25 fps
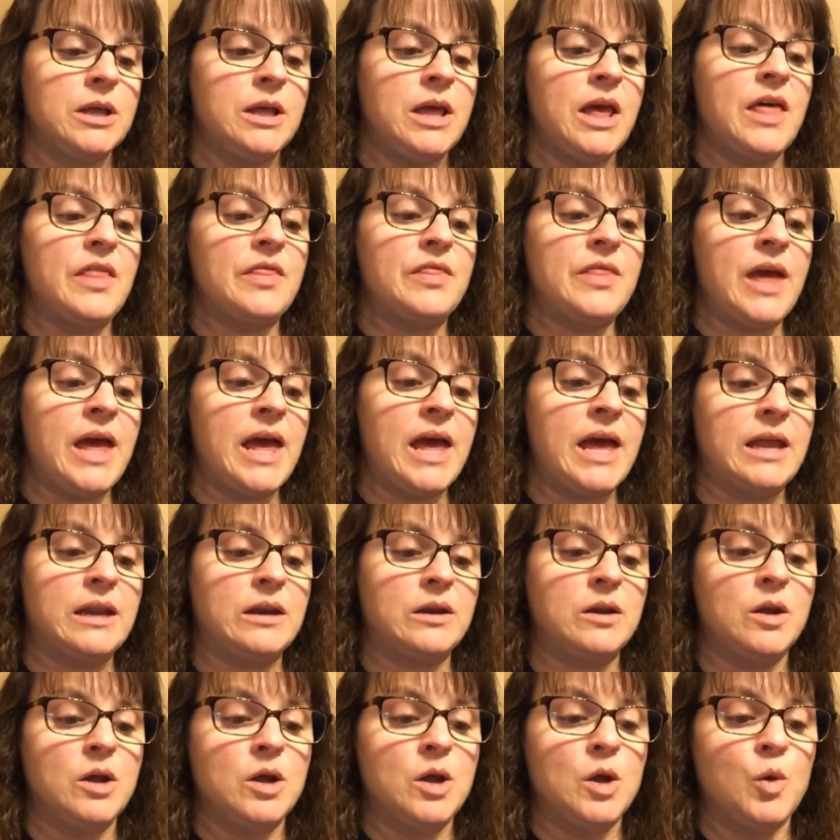
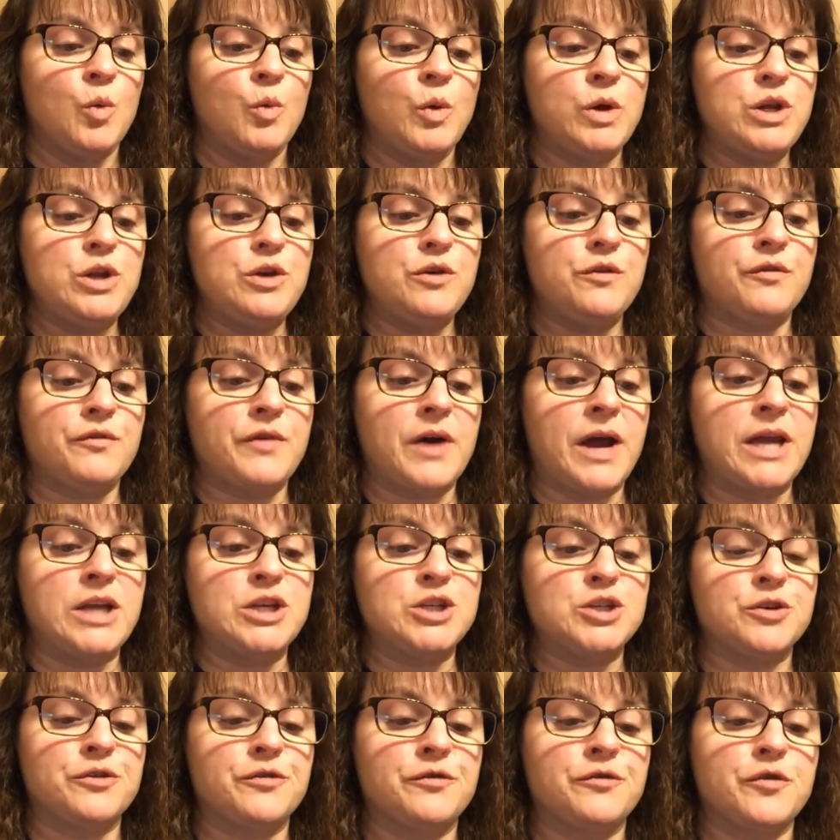Then when you find
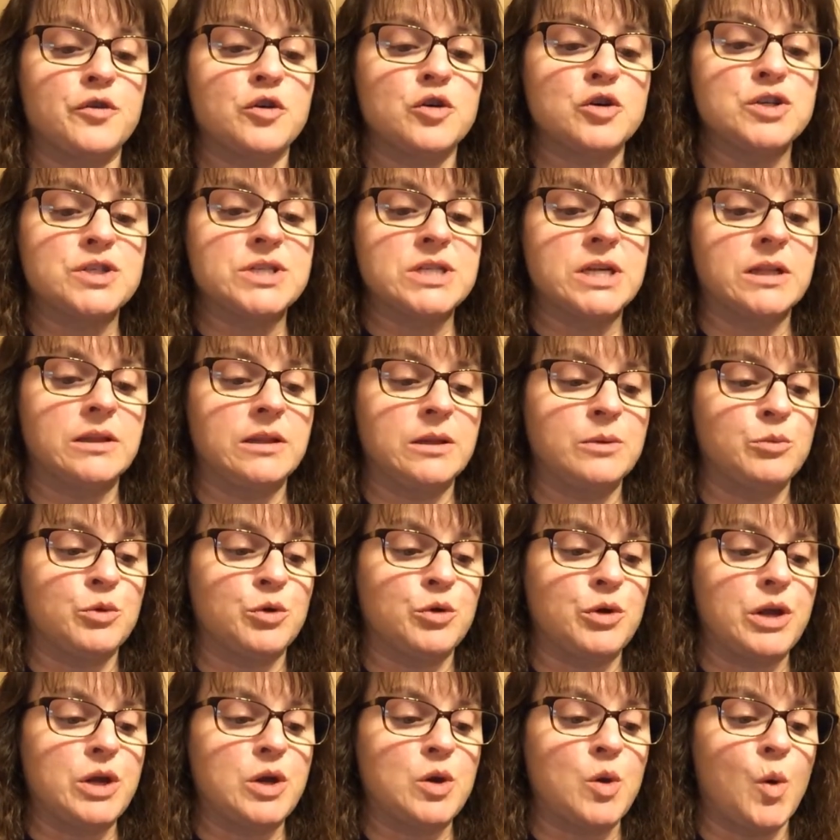your first
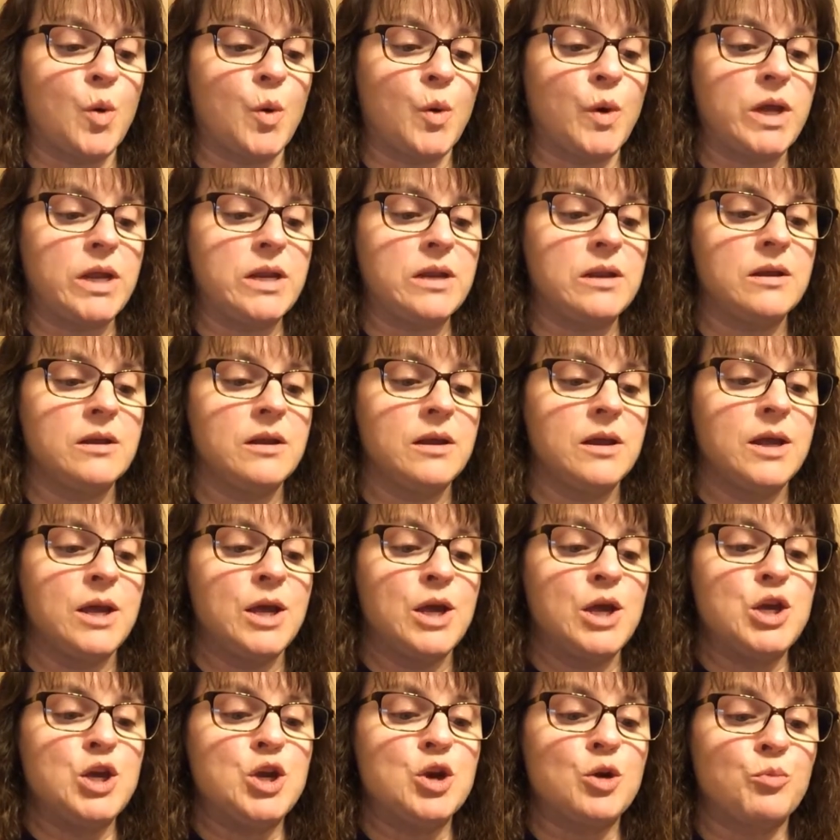glimmering coin,
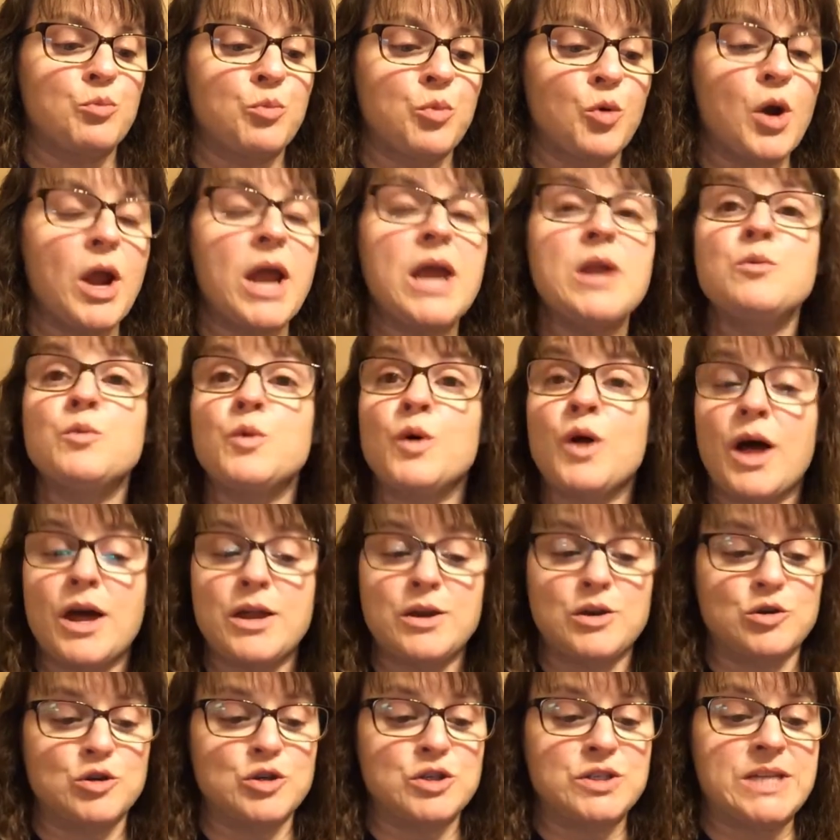your brain will
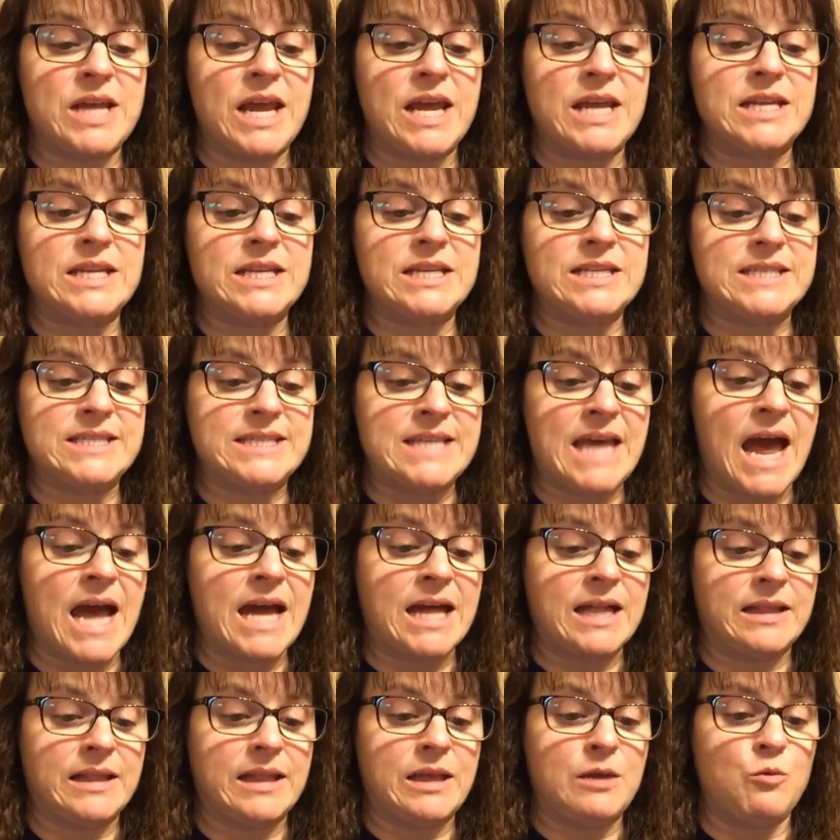understand
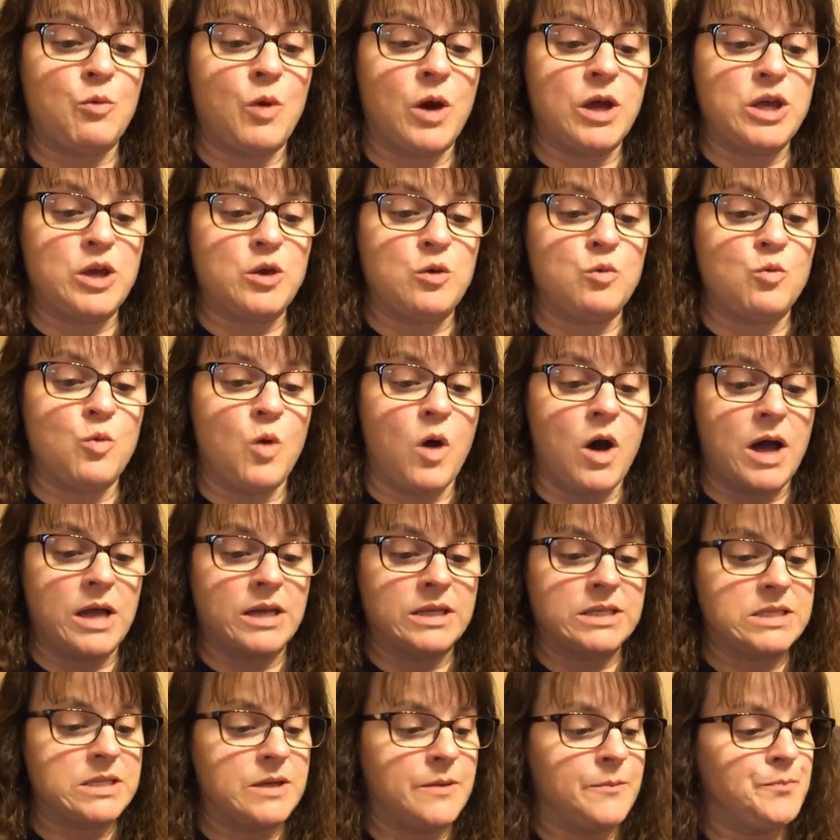exactly what you
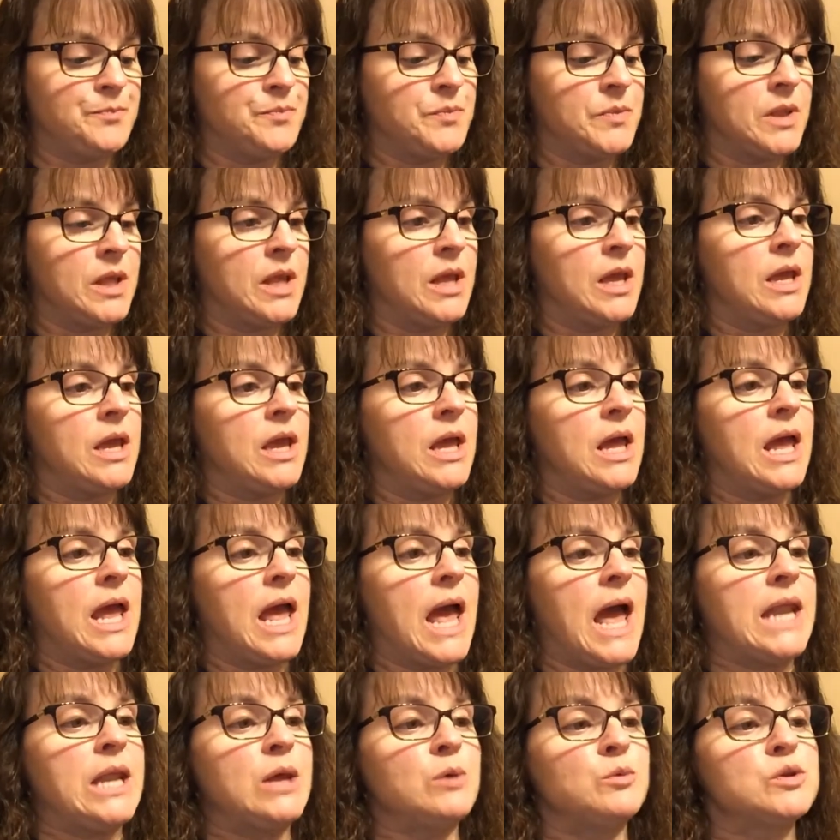want,
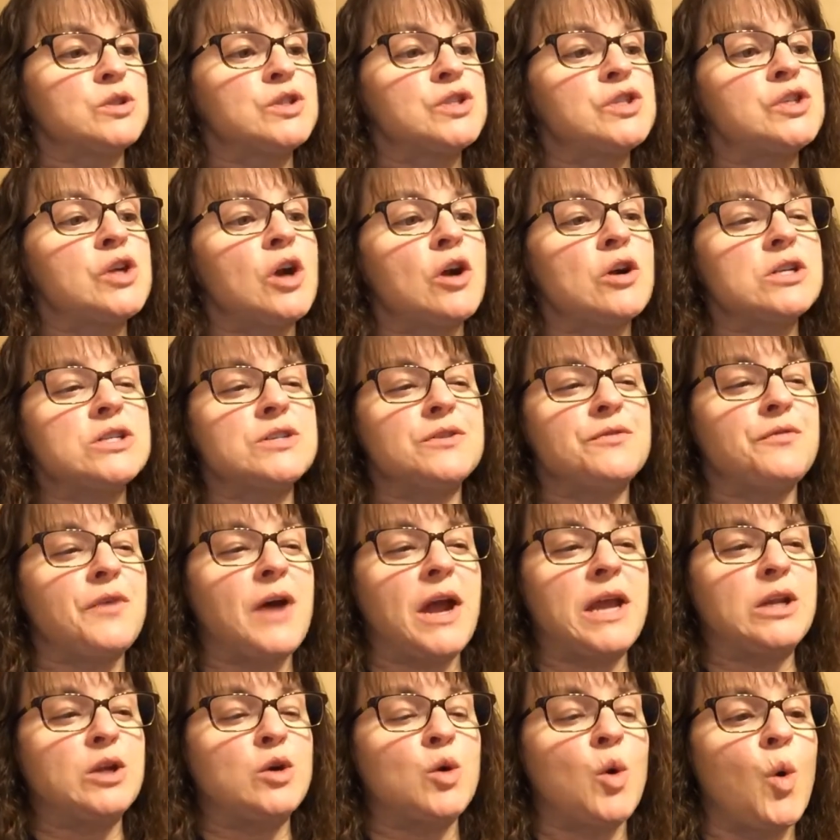and it will start to
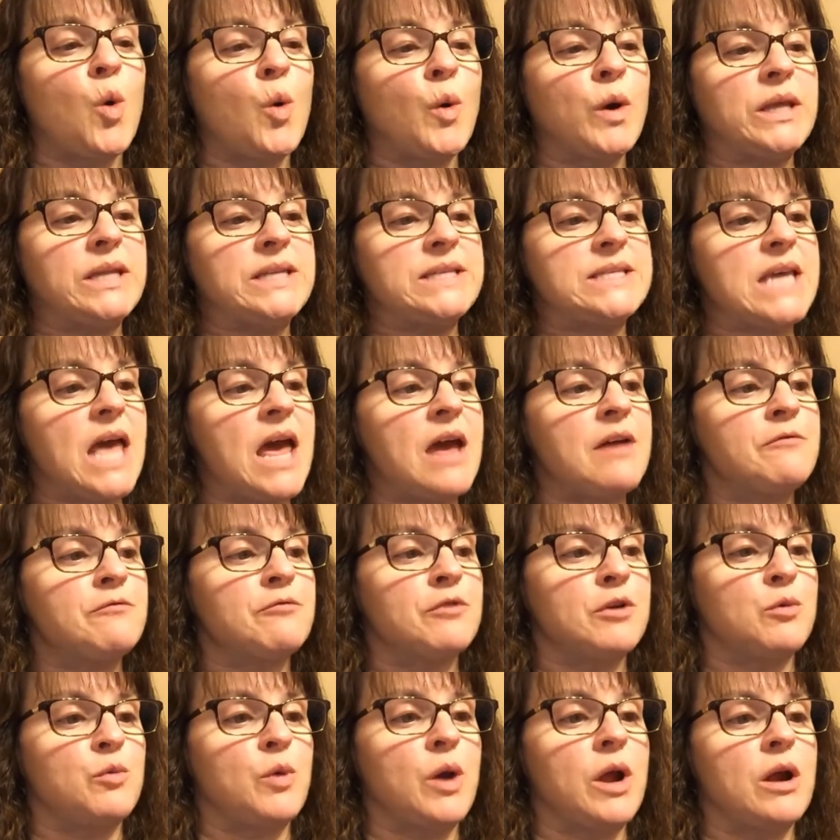find coins
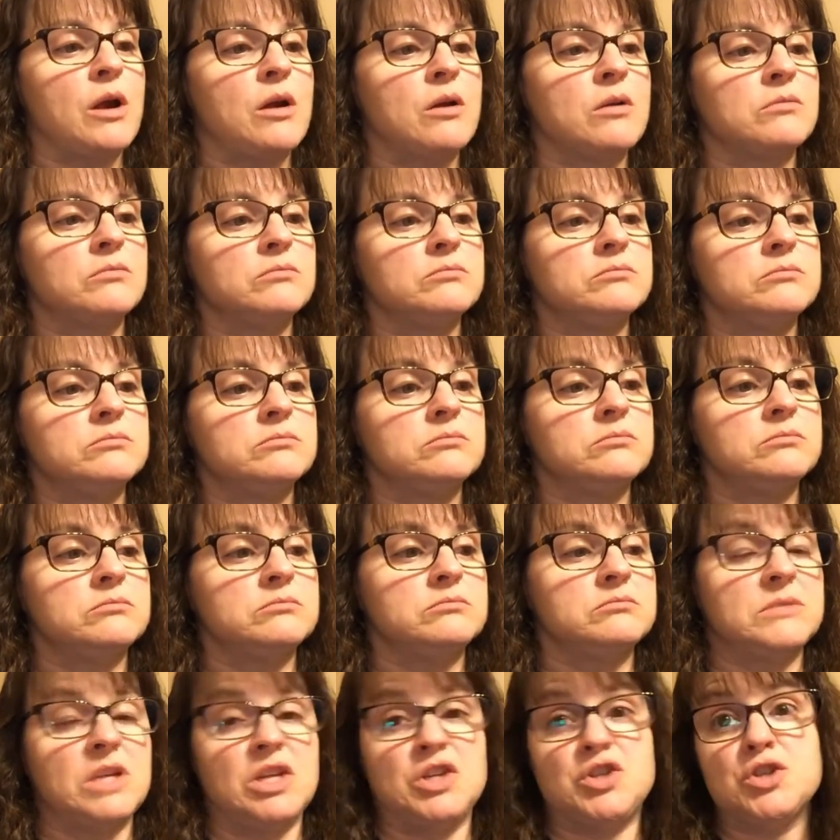everywhere.
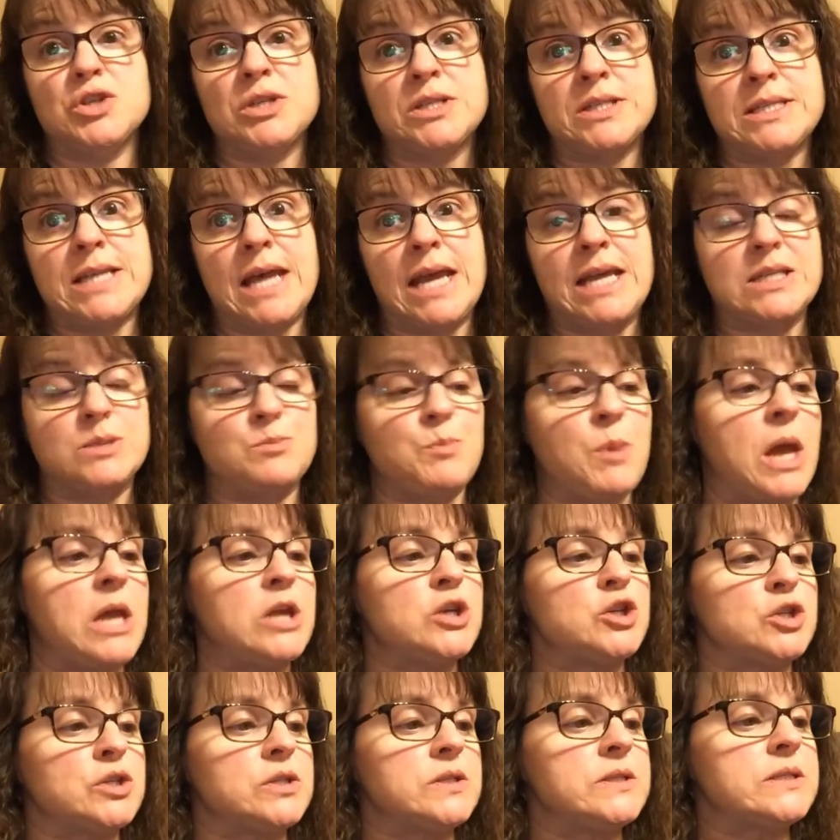It just takes
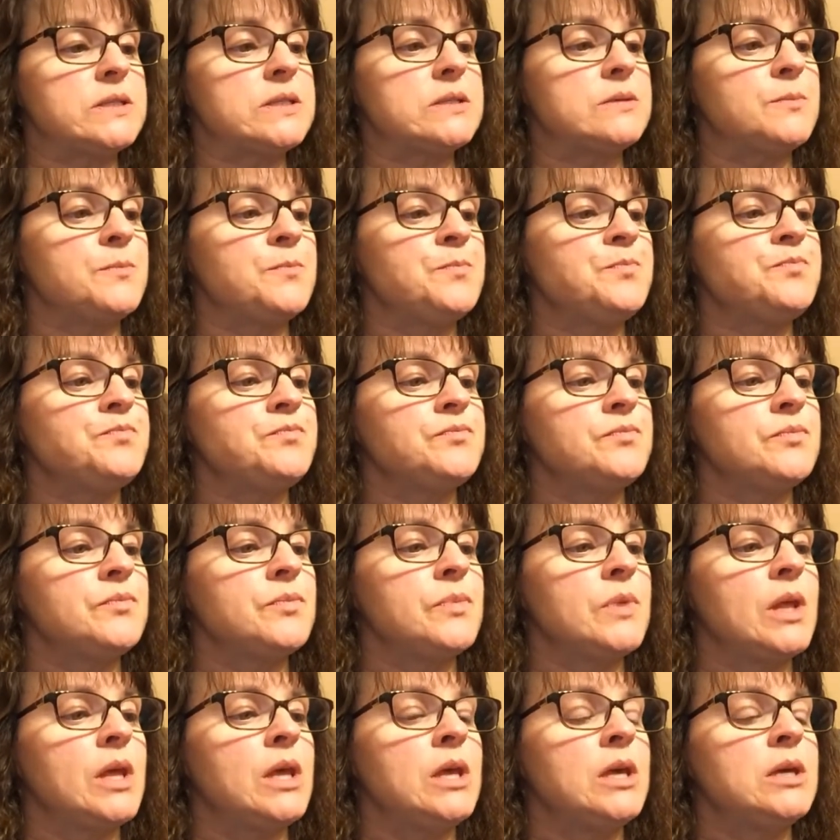patience.
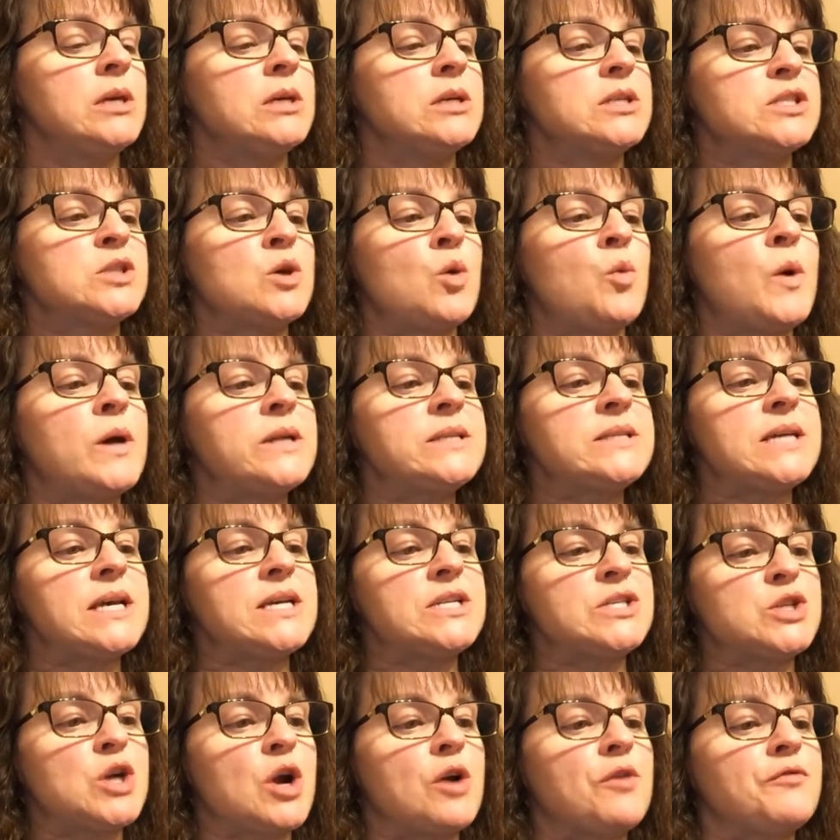So once I start